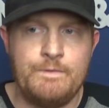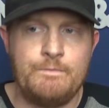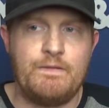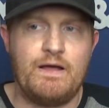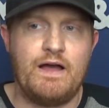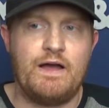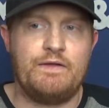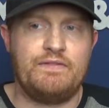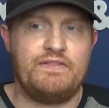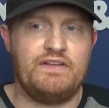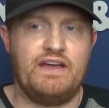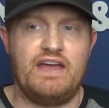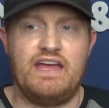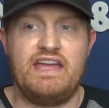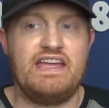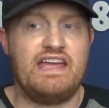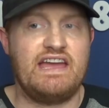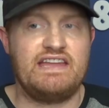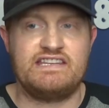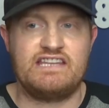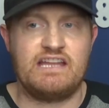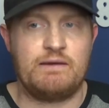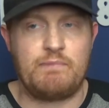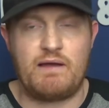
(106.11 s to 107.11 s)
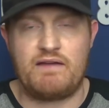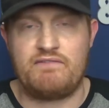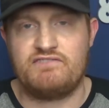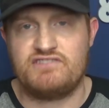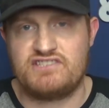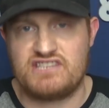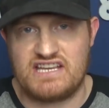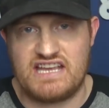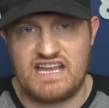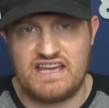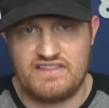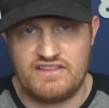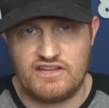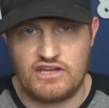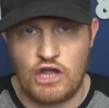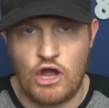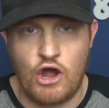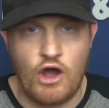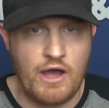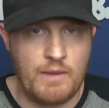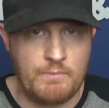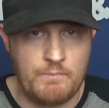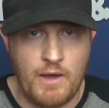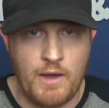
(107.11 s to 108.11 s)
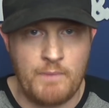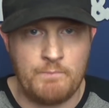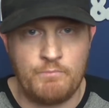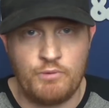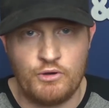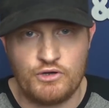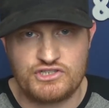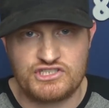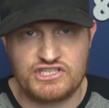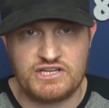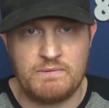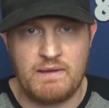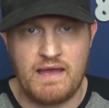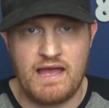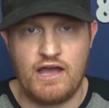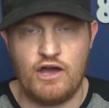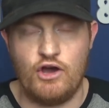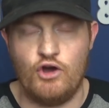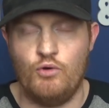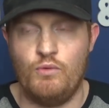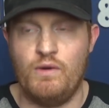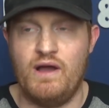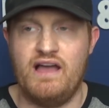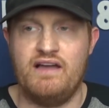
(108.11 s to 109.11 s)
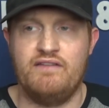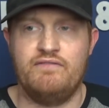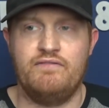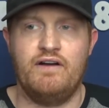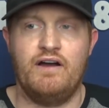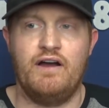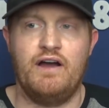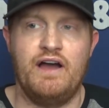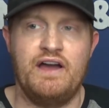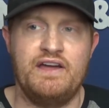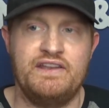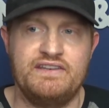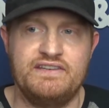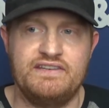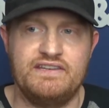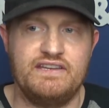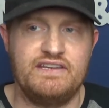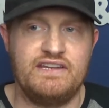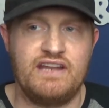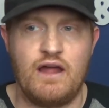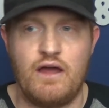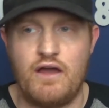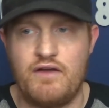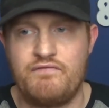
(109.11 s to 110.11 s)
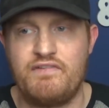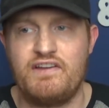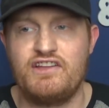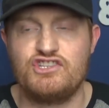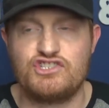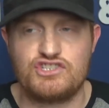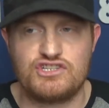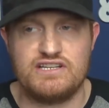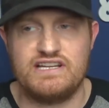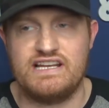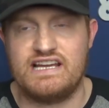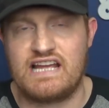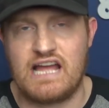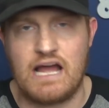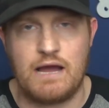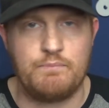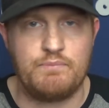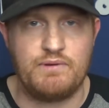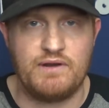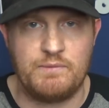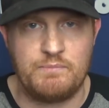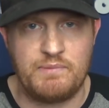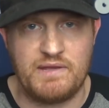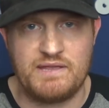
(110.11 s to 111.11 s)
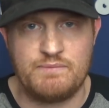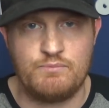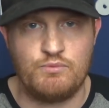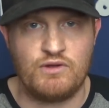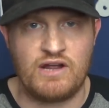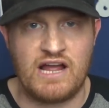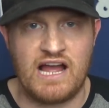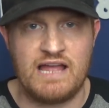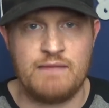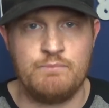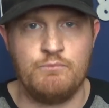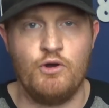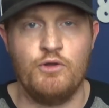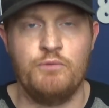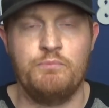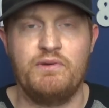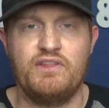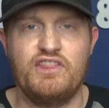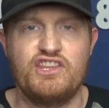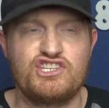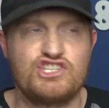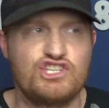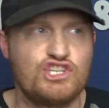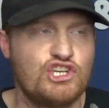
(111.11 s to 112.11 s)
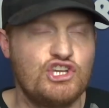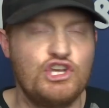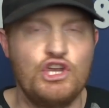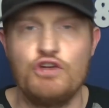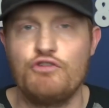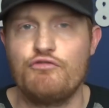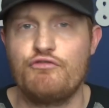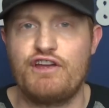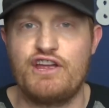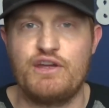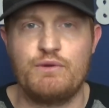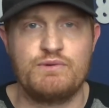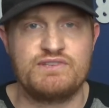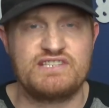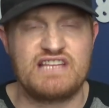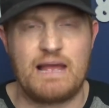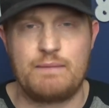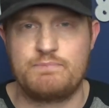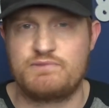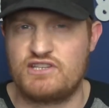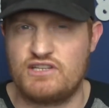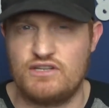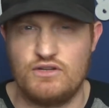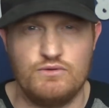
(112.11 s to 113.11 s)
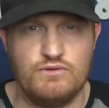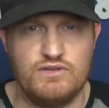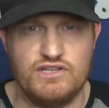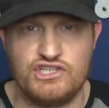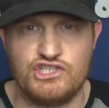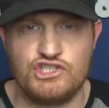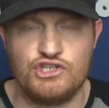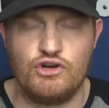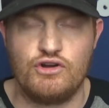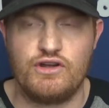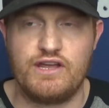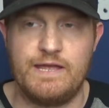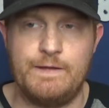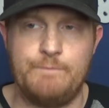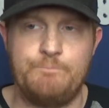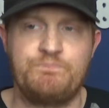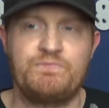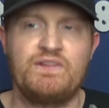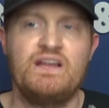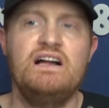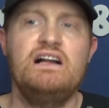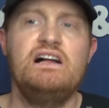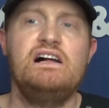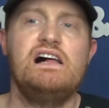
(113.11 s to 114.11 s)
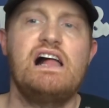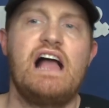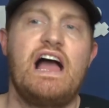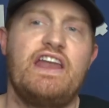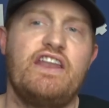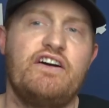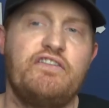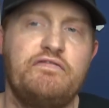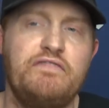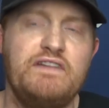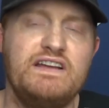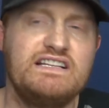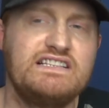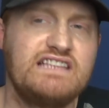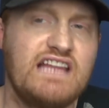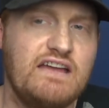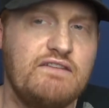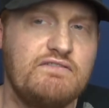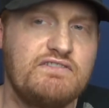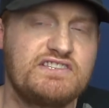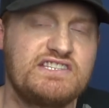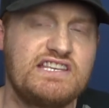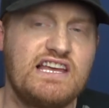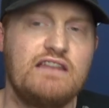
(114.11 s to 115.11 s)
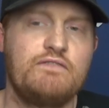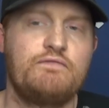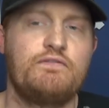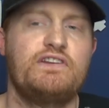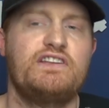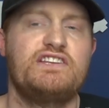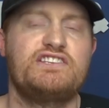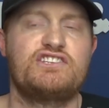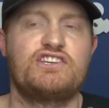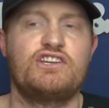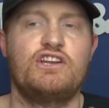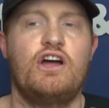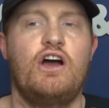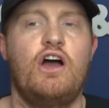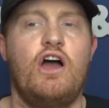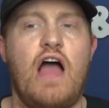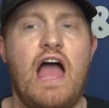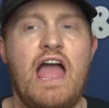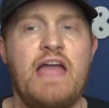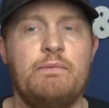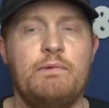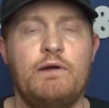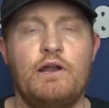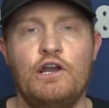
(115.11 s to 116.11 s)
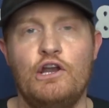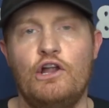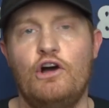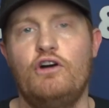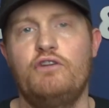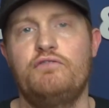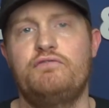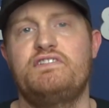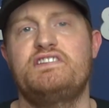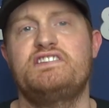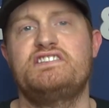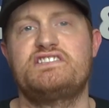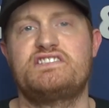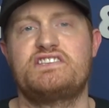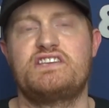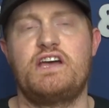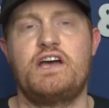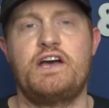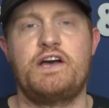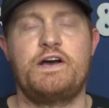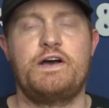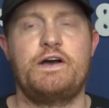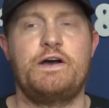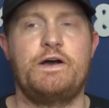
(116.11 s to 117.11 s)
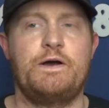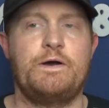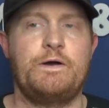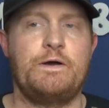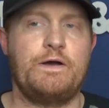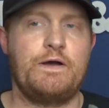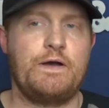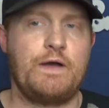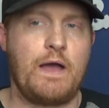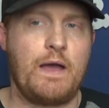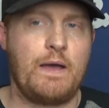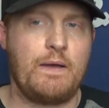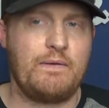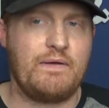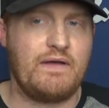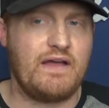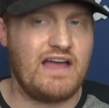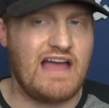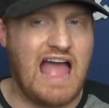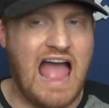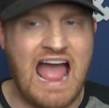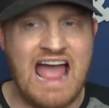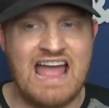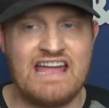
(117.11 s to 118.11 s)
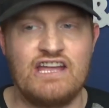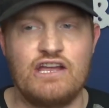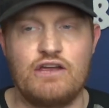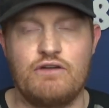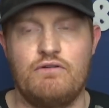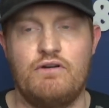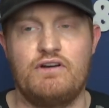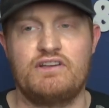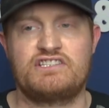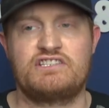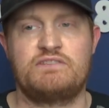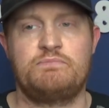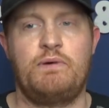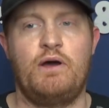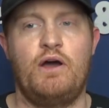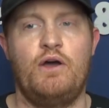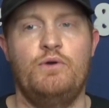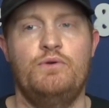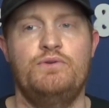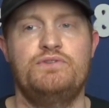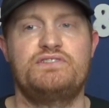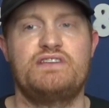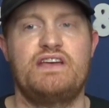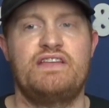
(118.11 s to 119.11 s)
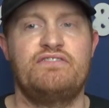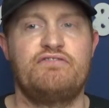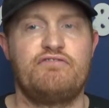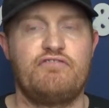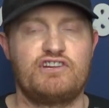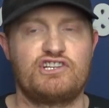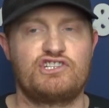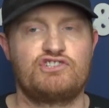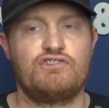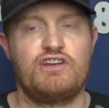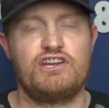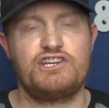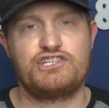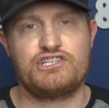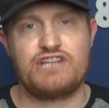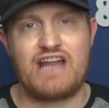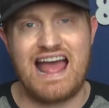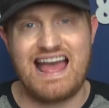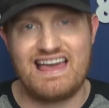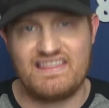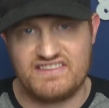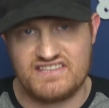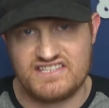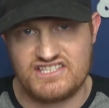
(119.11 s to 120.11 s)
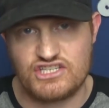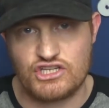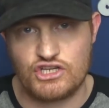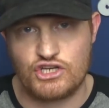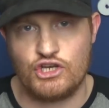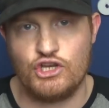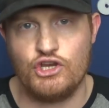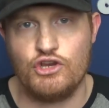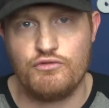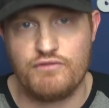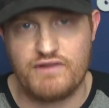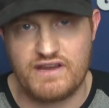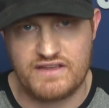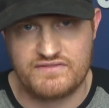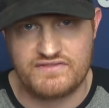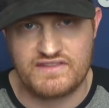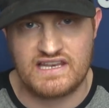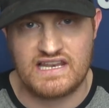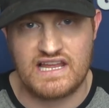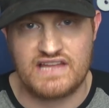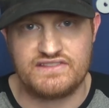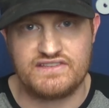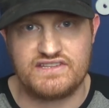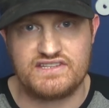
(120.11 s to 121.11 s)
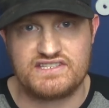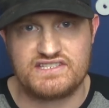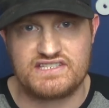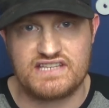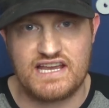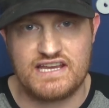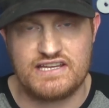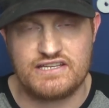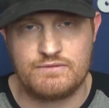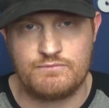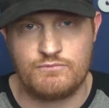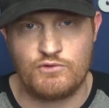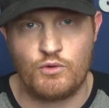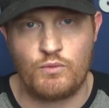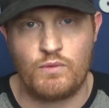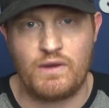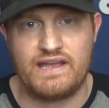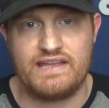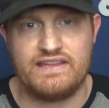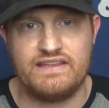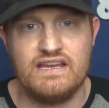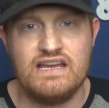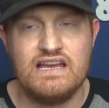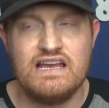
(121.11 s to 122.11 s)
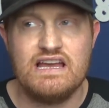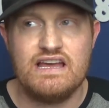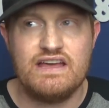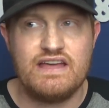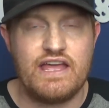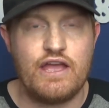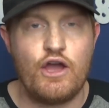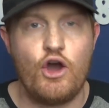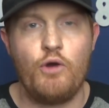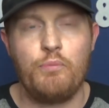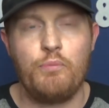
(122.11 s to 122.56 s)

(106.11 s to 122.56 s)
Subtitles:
That he ended up having to get the guy and push him out or whatever. And, you know, eventually a couple of people came on. But the security was absolutely shocking. And I think David Sullivan is going to aim a lot of his anger, I suppose, and frustration at the security of the London Stadium, the way it